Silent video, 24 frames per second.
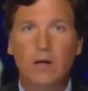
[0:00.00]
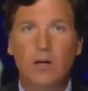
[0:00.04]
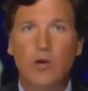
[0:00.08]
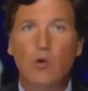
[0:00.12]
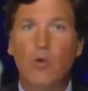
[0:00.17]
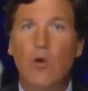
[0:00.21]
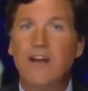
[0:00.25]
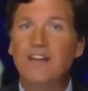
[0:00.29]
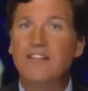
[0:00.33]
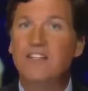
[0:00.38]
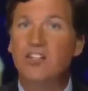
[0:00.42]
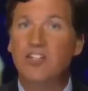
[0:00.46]

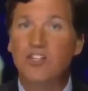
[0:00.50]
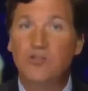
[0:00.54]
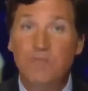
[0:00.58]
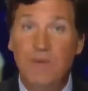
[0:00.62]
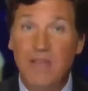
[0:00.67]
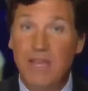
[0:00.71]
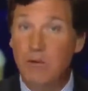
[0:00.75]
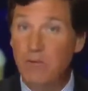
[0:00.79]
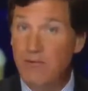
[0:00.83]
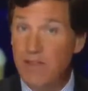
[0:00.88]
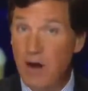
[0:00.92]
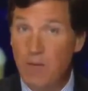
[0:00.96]
Your right to
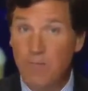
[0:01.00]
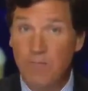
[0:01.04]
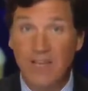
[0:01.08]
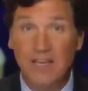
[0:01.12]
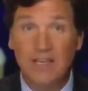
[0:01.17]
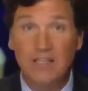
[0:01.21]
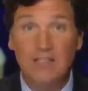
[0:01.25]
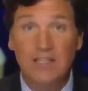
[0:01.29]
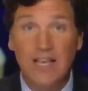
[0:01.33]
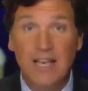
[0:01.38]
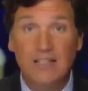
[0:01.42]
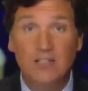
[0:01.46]
speak without
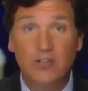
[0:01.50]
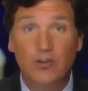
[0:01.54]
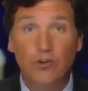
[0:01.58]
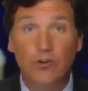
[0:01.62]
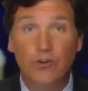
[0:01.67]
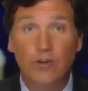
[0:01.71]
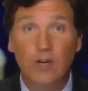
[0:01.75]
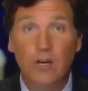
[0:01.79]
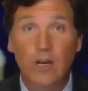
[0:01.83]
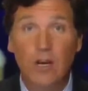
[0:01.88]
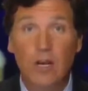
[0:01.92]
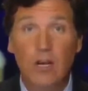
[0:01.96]
being
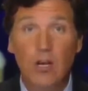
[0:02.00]
censored.